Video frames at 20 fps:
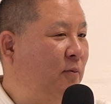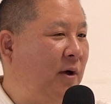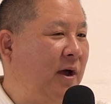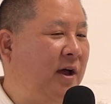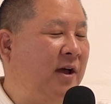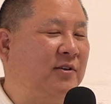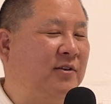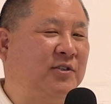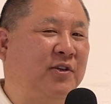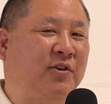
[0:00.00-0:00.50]

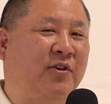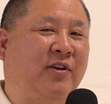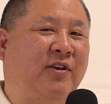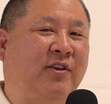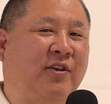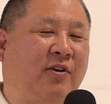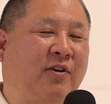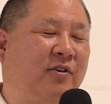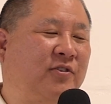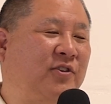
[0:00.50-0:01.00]
Wow, so
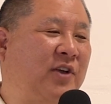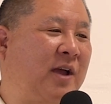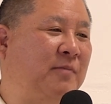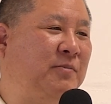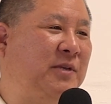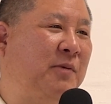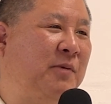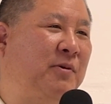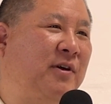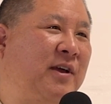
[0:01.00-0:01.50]
your
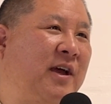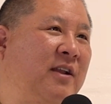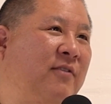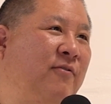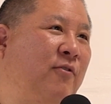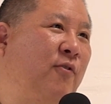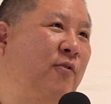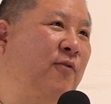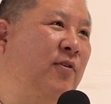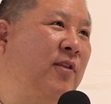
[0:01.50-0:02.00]
timetable kind
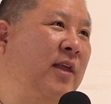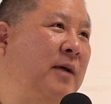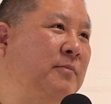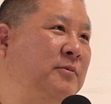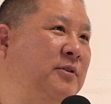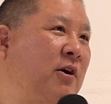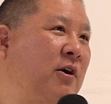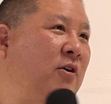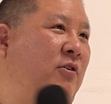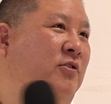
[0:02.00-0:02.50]
of
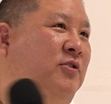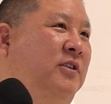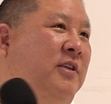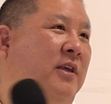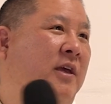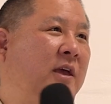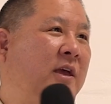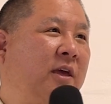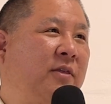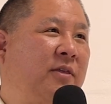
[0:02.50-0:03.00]
overlaps ours.
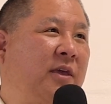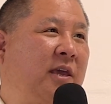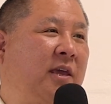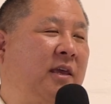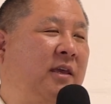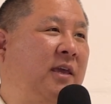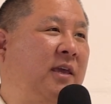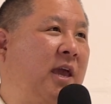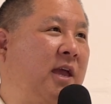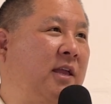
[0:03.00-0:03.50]
I
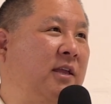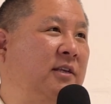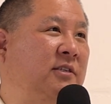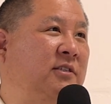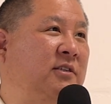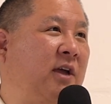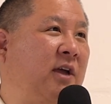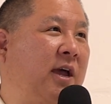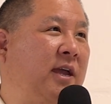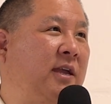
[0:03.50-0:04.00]
think Ken
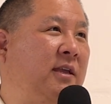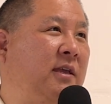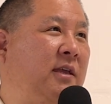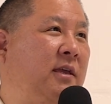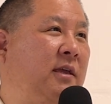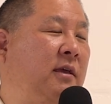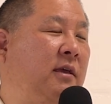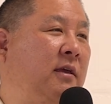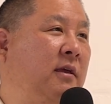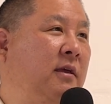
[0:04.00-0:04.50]
is
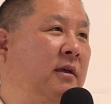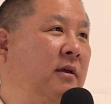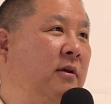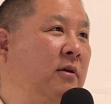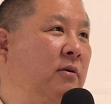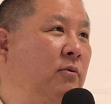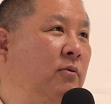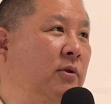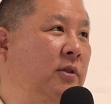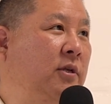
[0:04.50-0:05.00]
90
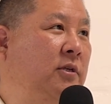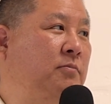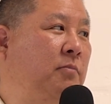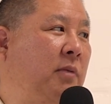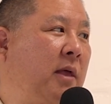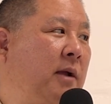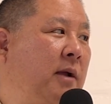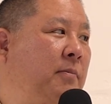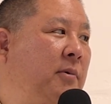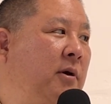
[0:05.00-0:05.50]
with his
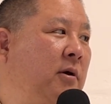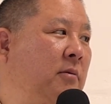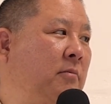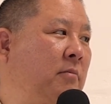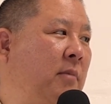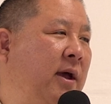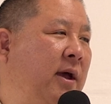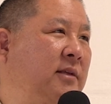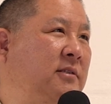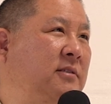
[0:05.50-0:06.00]
black belt.
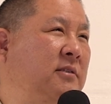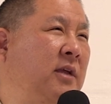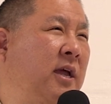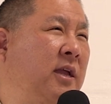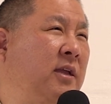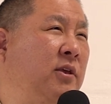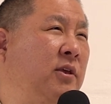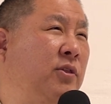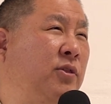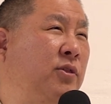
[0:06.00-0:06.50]
Mine's
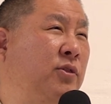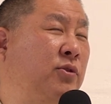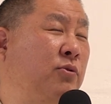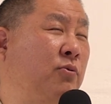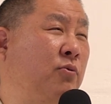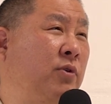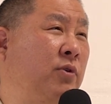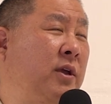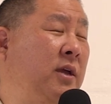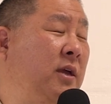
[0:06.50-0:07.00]

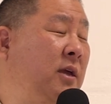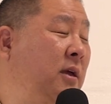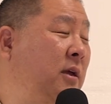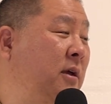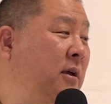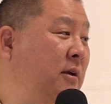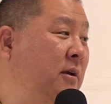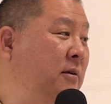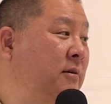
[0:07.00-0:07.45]
93.